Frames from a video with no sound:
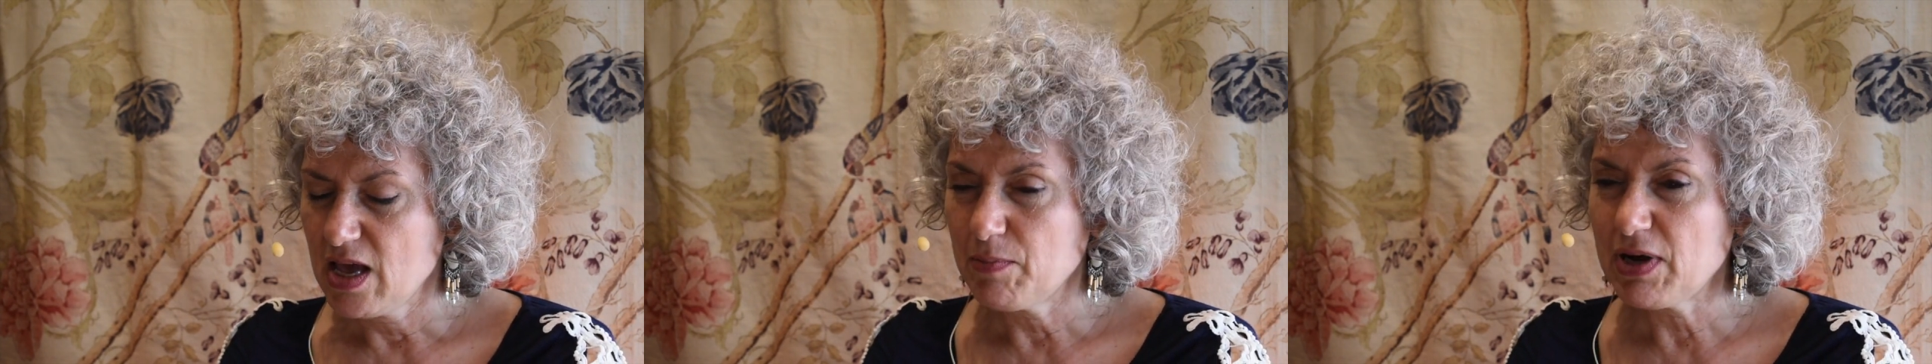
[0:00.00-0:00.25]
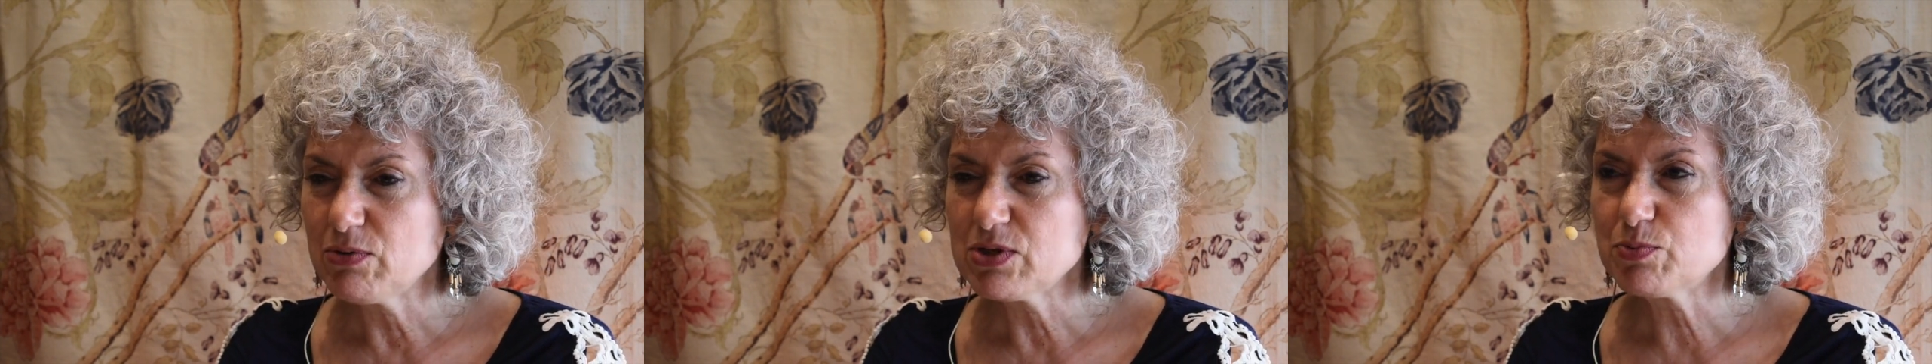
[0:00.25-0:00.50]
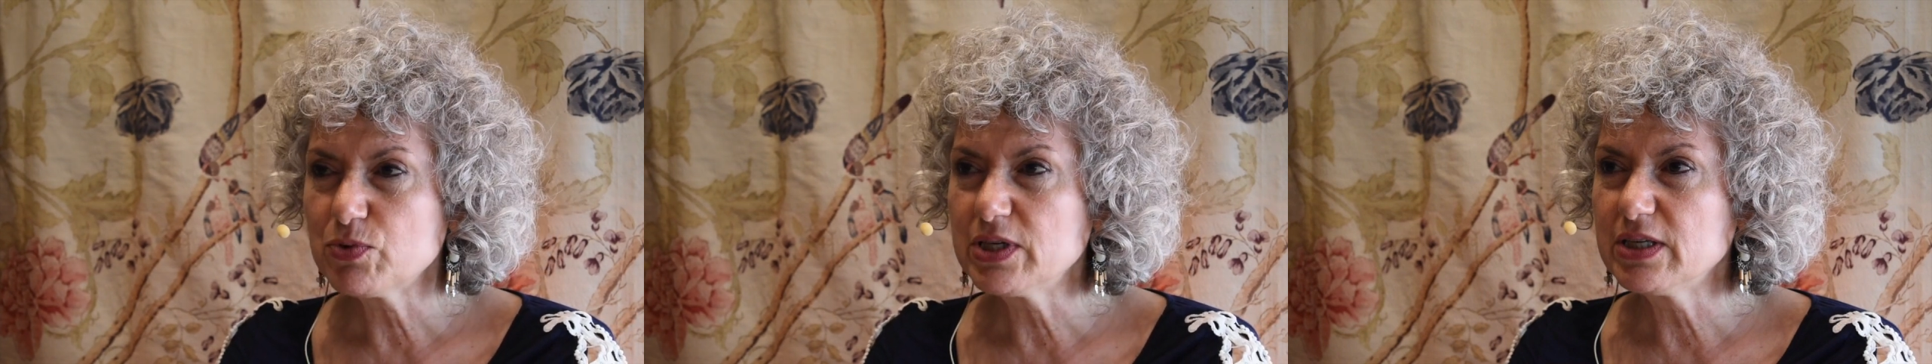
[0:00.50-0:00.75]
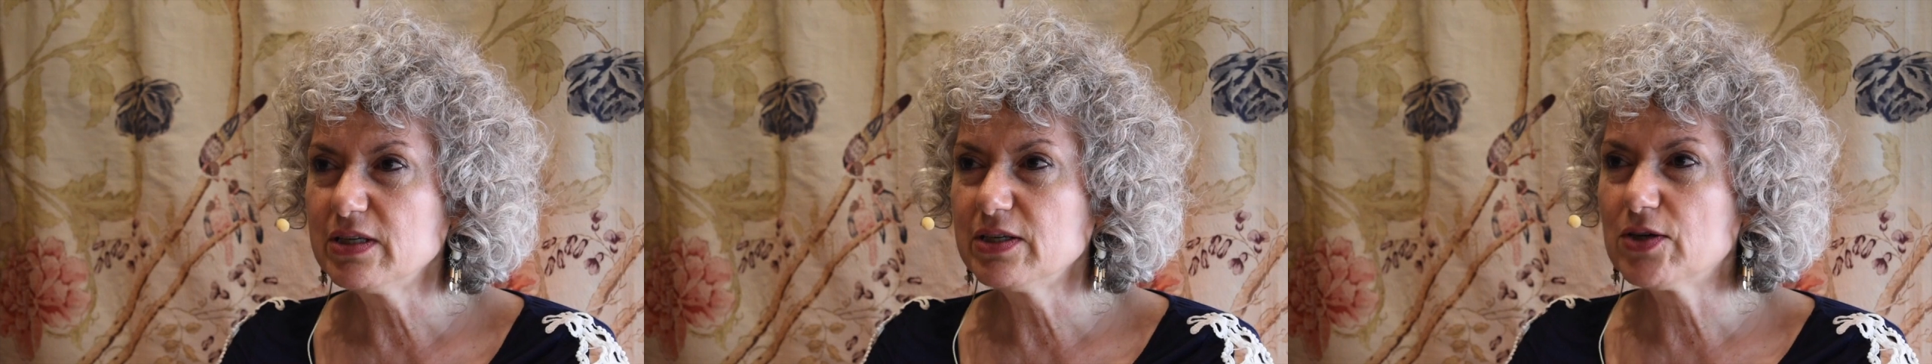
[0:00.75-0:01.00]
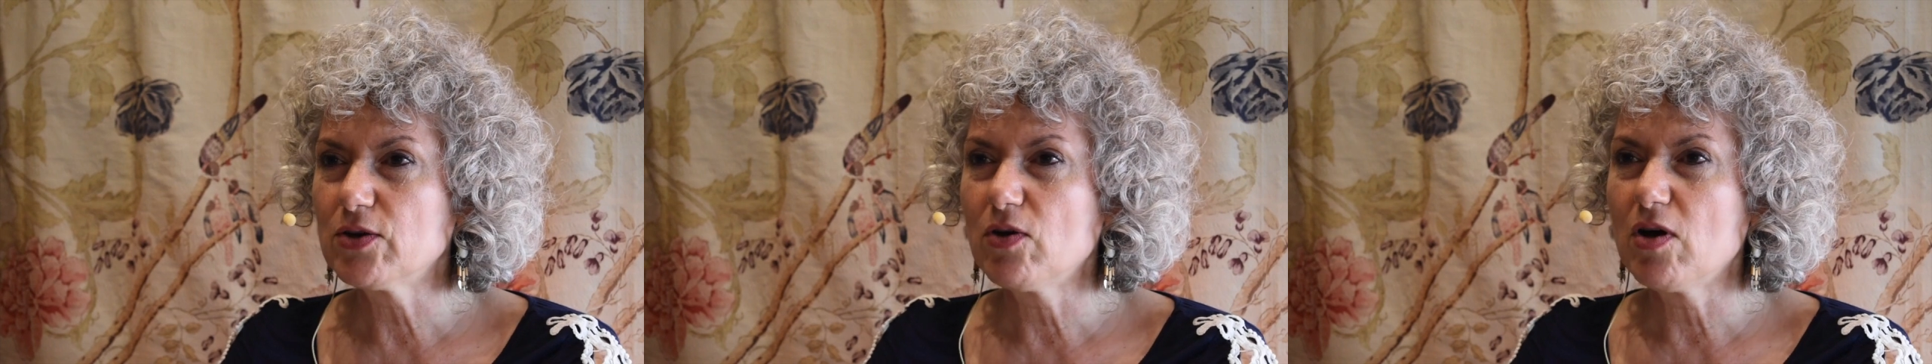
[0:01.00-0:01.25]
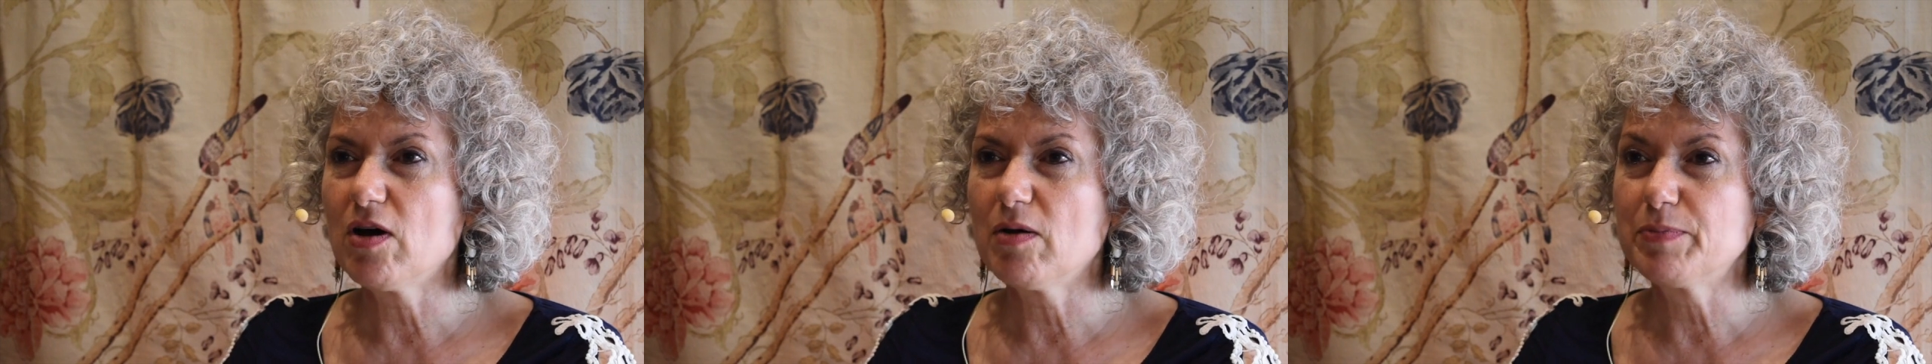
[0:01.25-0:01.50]
But I was pretty, you
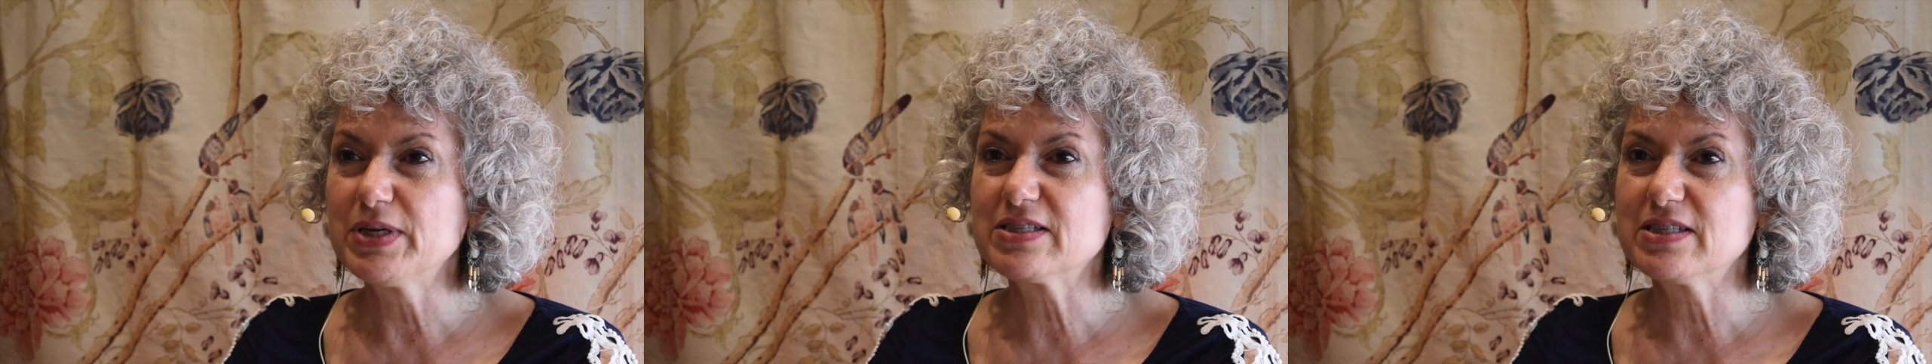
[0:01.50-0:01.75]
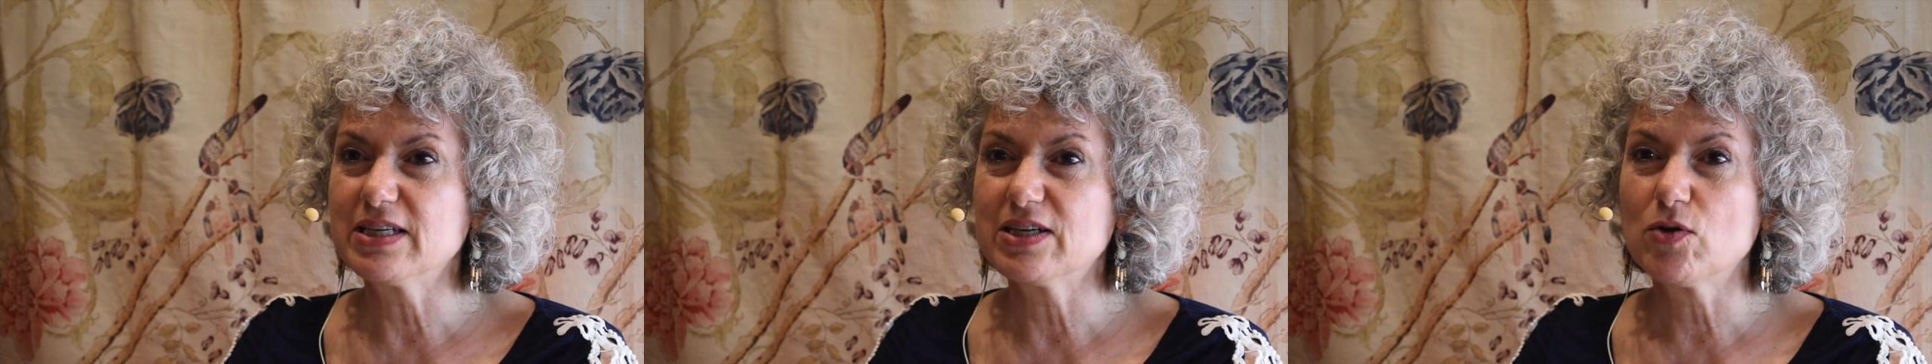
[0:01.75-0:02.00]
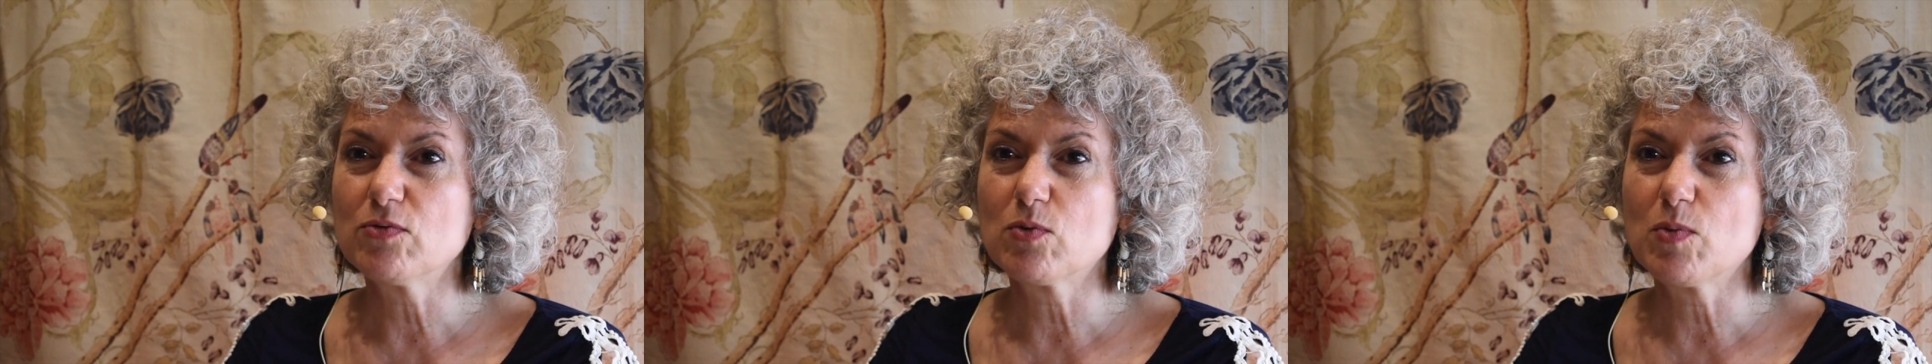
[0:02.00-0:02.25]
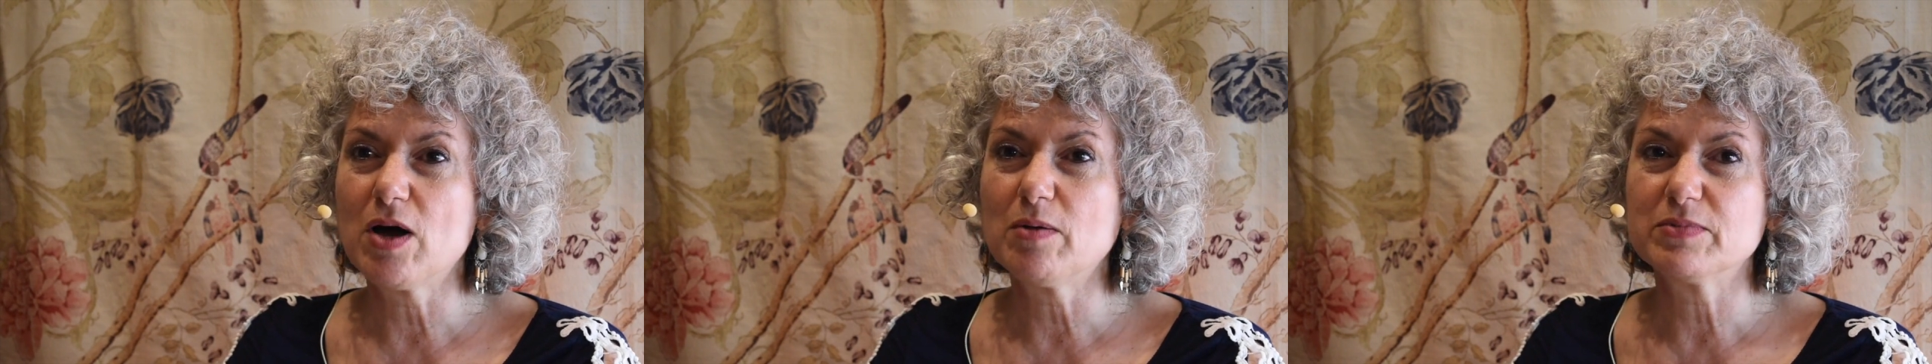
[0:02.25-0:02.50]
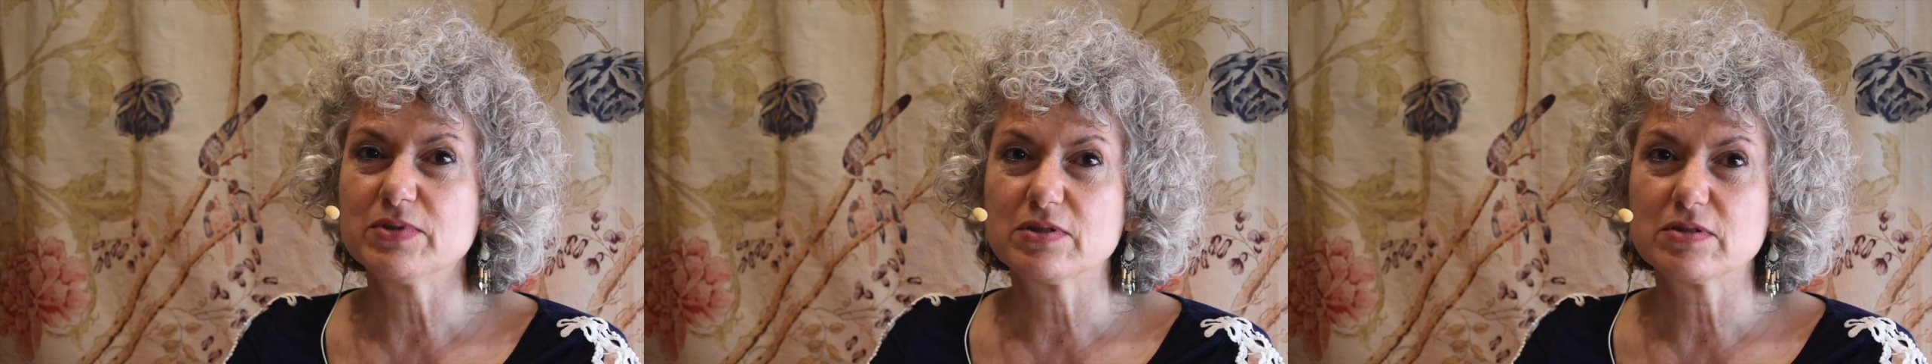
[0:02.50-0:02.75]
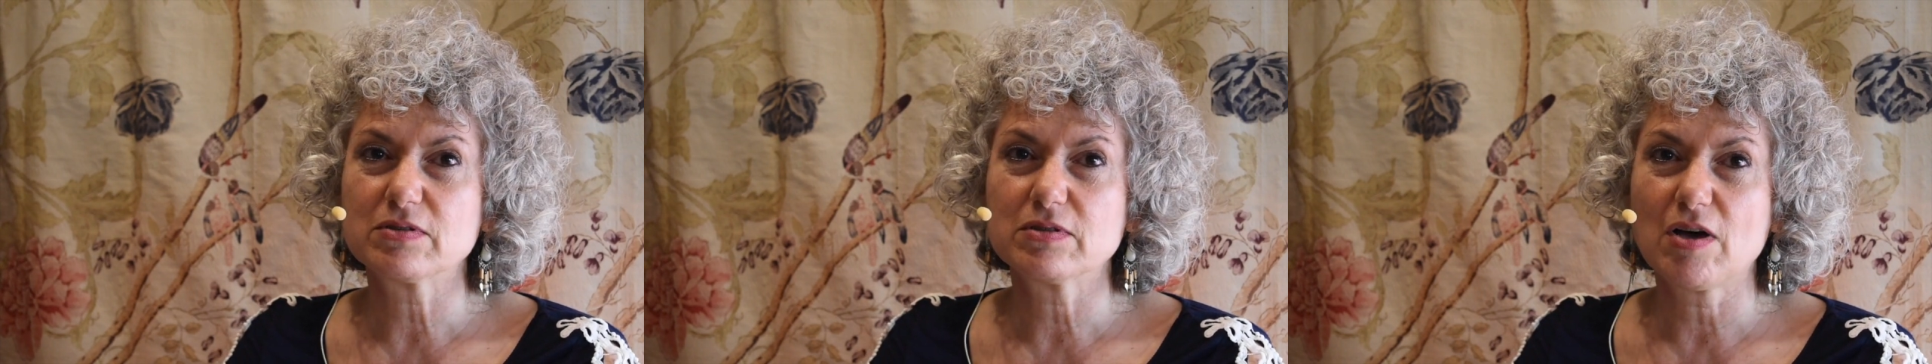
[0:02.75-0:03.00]
know, busy and overwhelmed
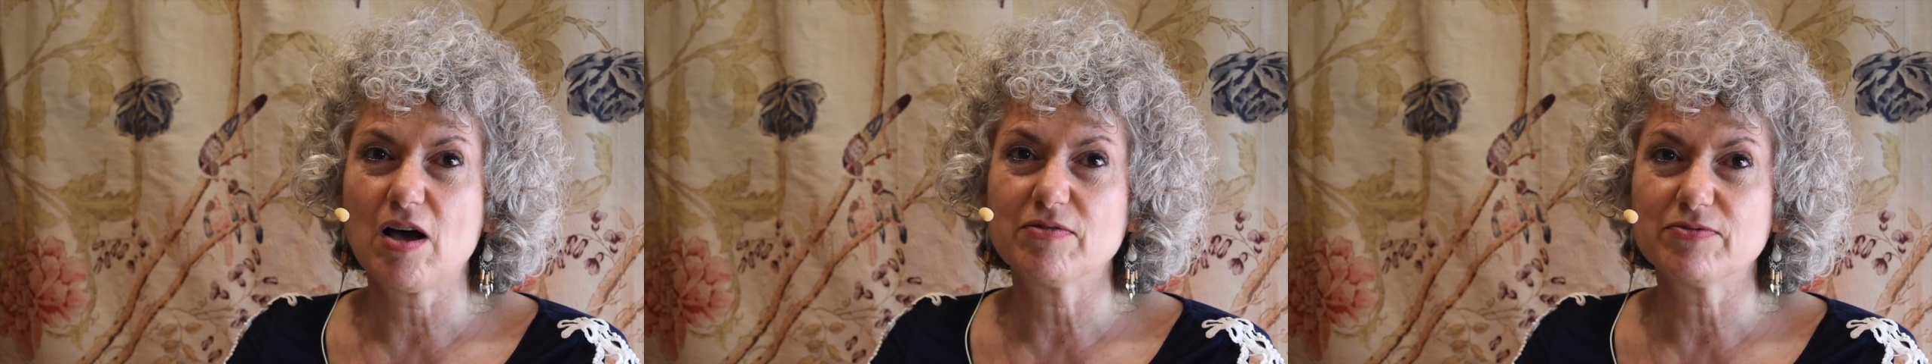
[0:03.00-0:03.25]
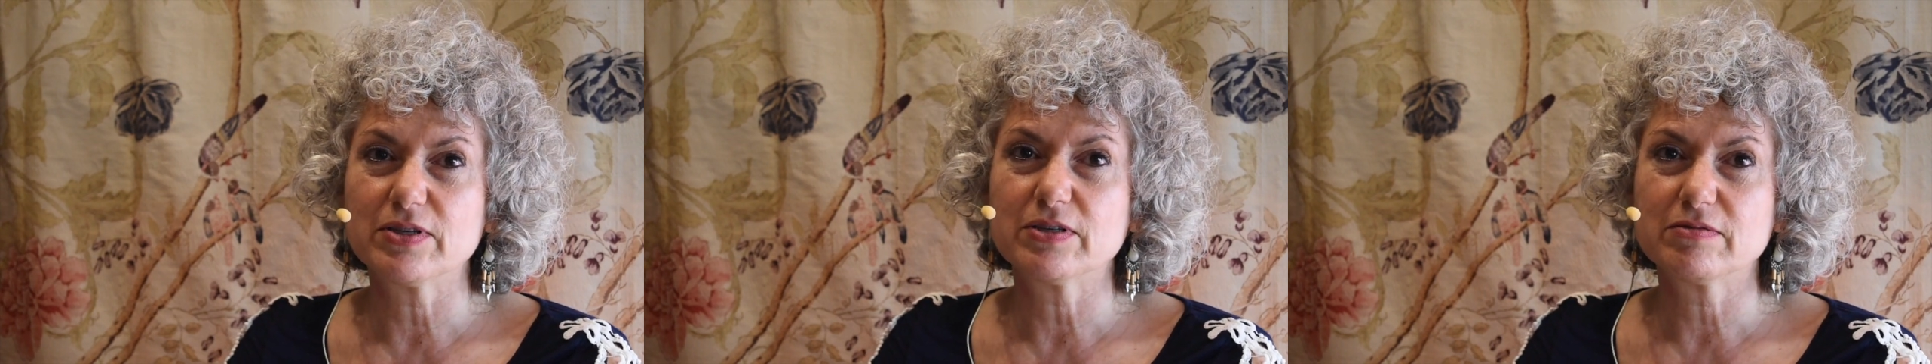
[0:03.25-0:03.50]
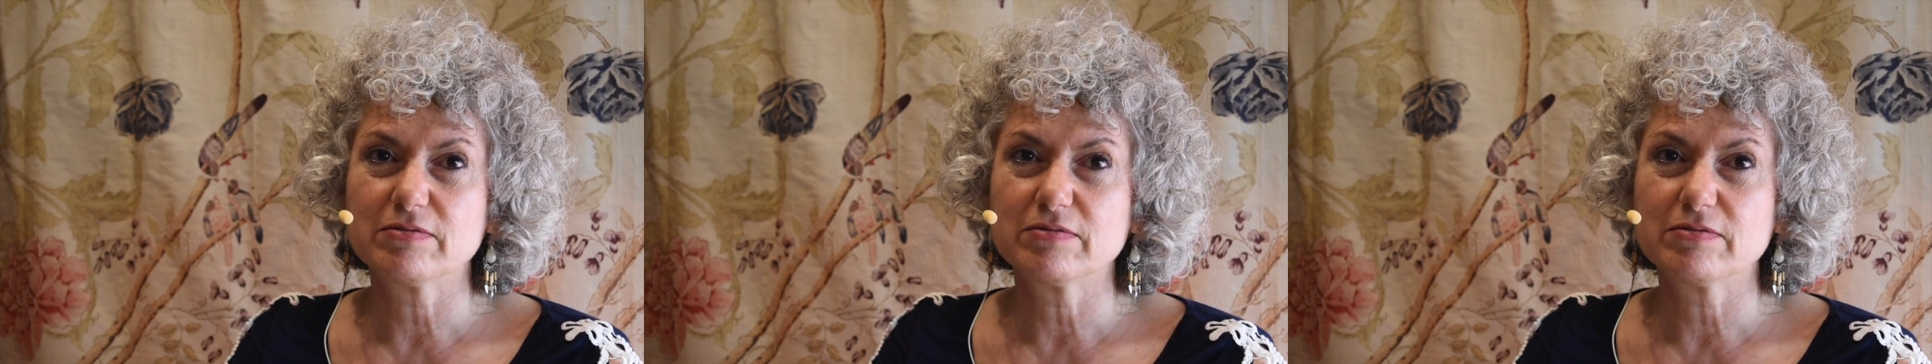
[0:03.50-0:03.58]
often.